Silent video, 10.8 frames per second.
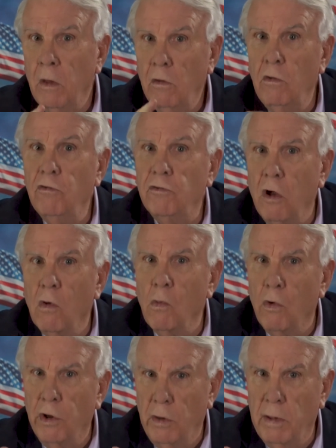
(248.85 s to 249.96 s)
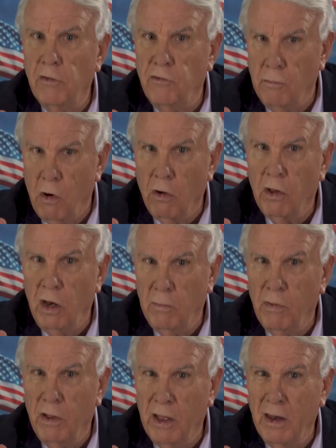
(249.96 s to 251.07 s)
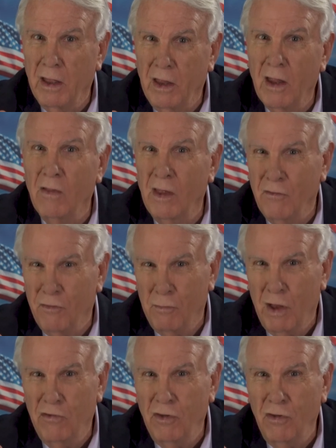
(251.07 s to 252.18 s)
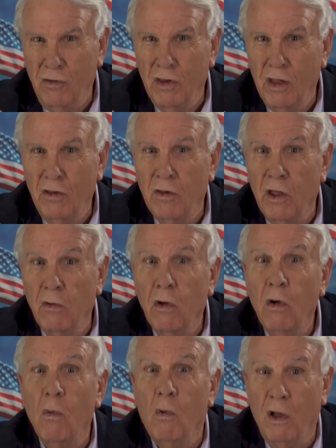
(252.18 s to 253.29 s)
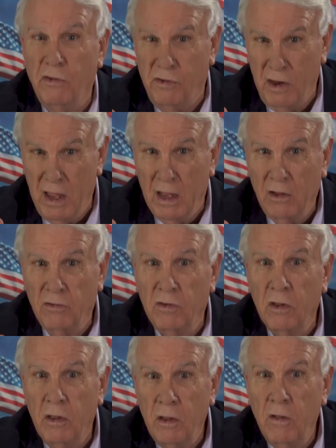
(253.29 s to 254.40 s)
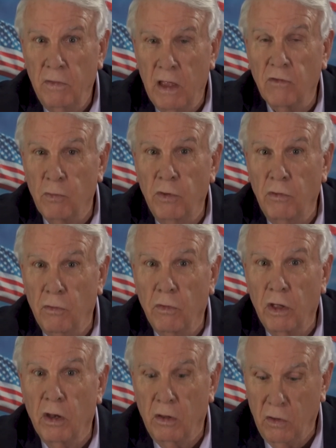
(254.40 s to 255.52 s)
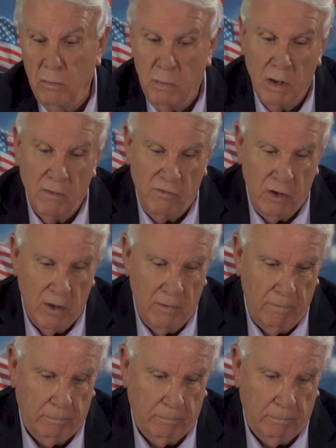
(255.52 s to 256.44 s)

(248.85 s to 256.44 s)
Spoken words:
you start worrying about your marketing plan and getting the information you need to know what's next. That's when you're going to get a good benefit.